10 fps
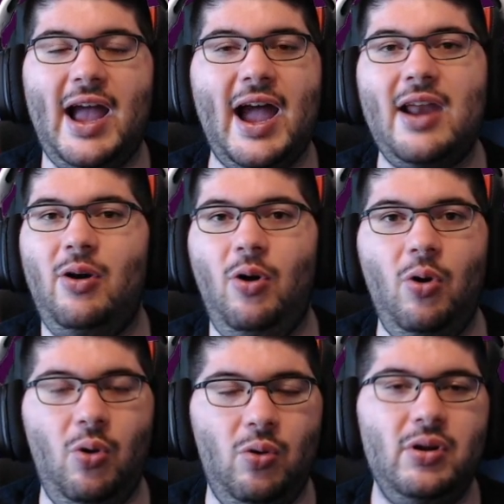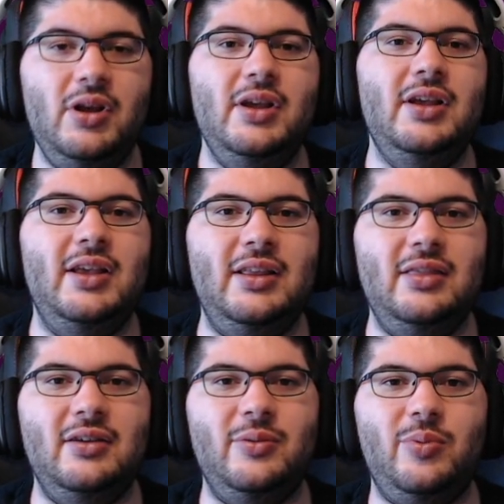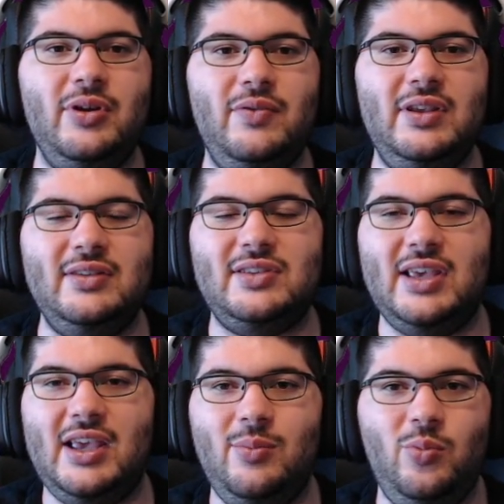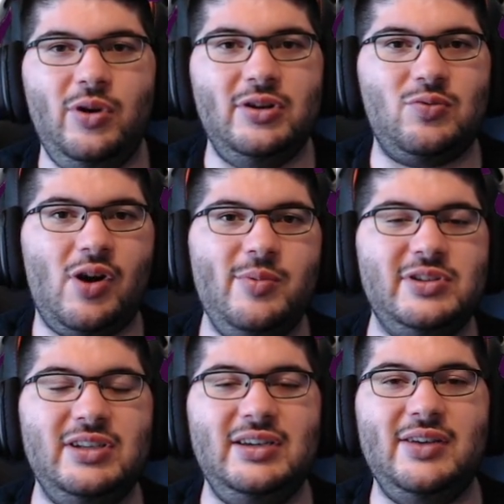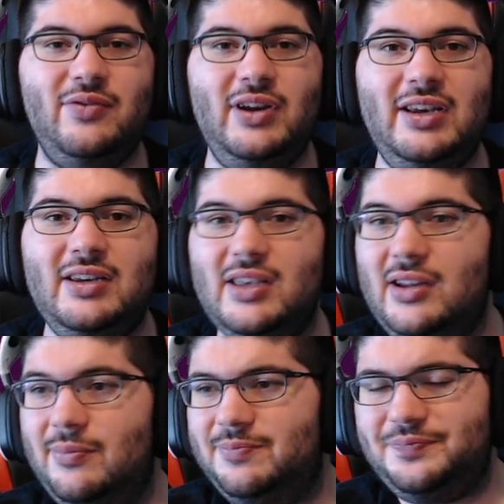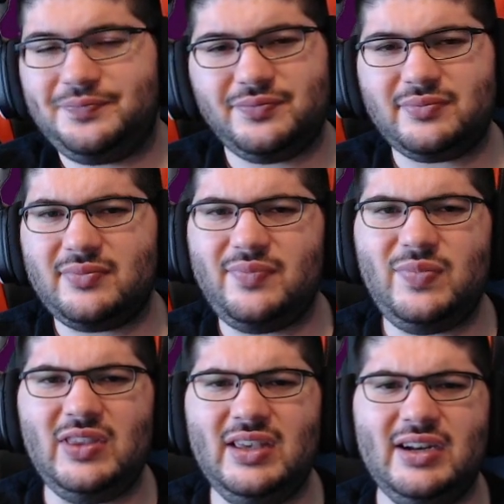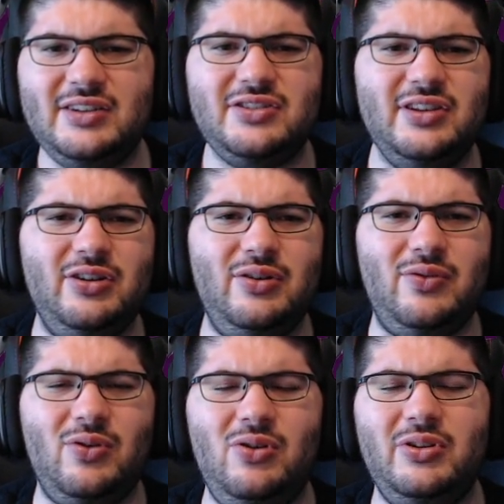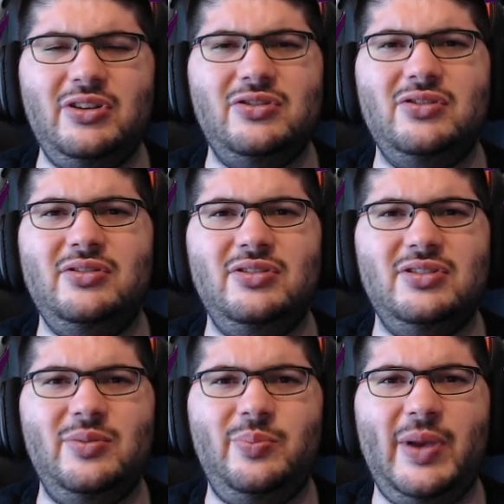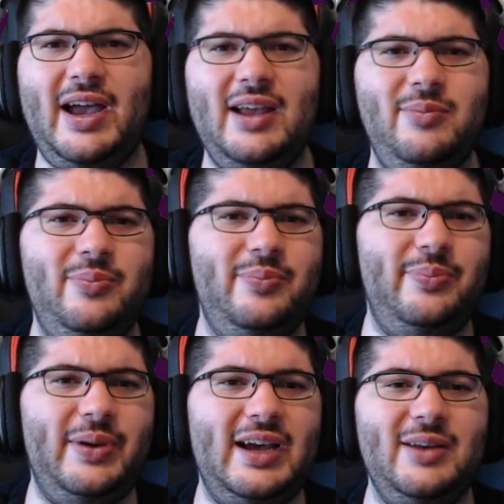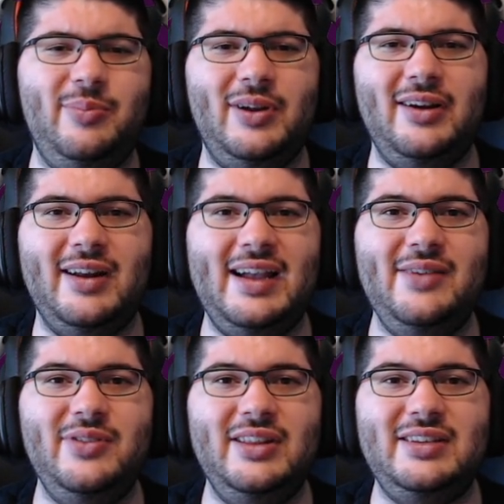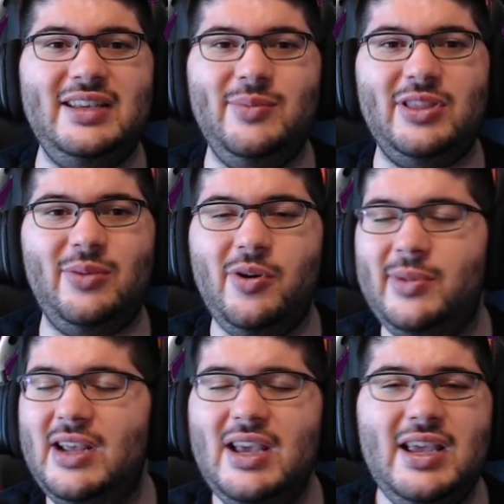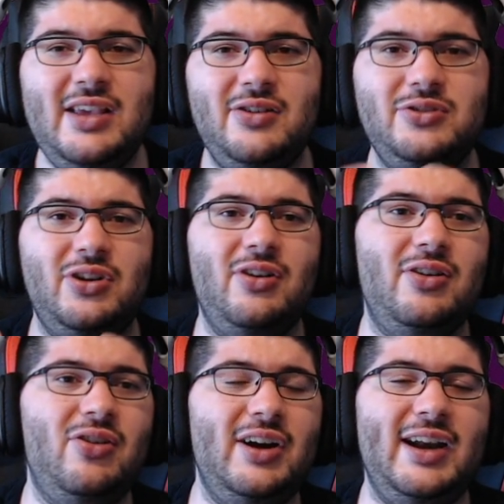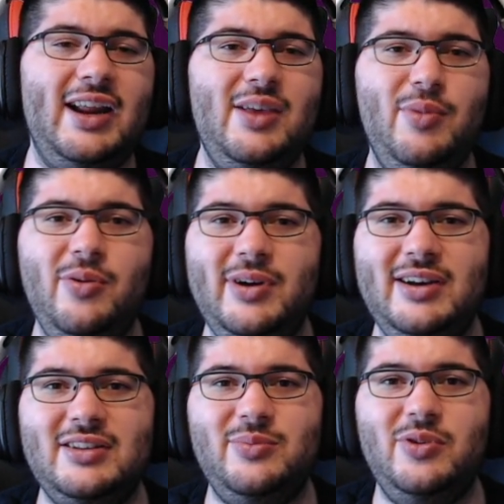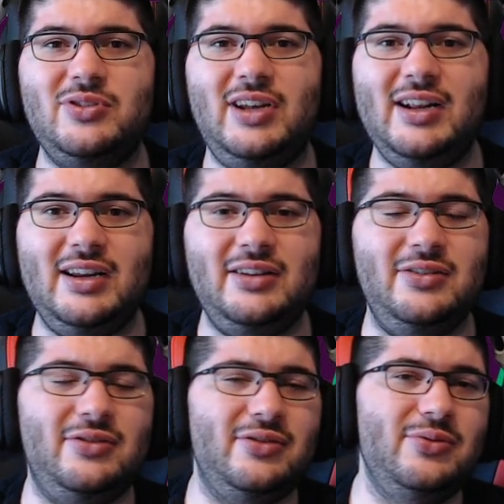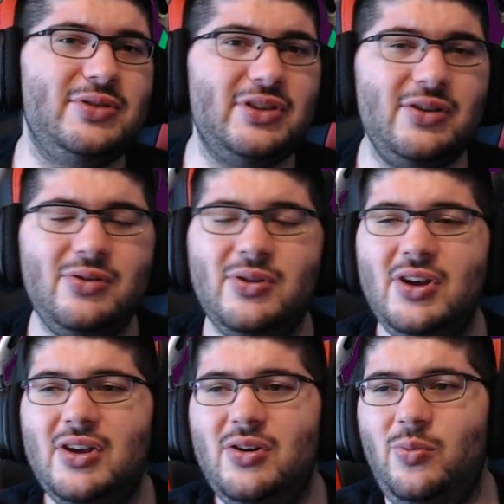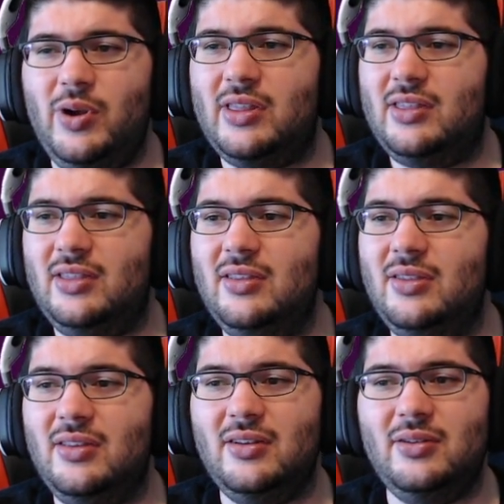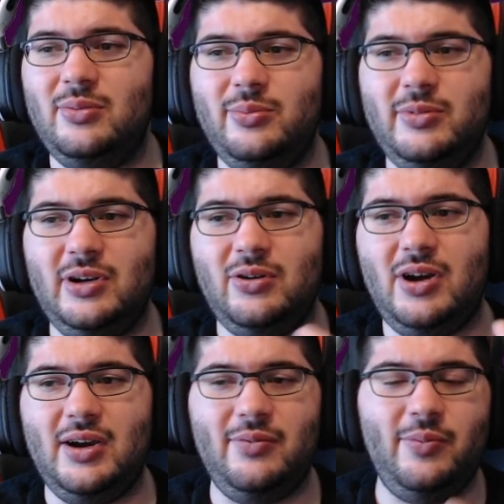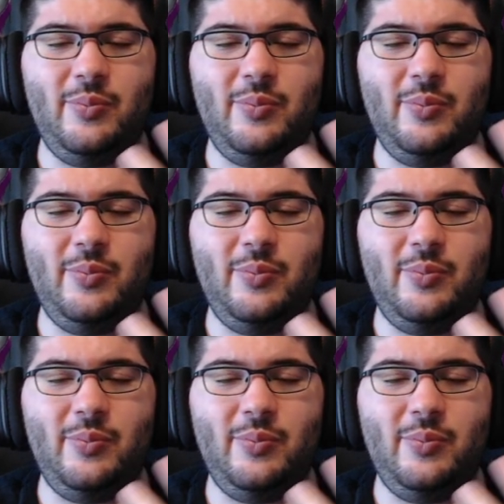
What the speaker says: at all in their previous game, whereas Robertson definitely did. And I just think overall, it's just a bad player to have in the team at the moment. He could turn it on at any moment, and is the most likely to do so with the, you know, kind of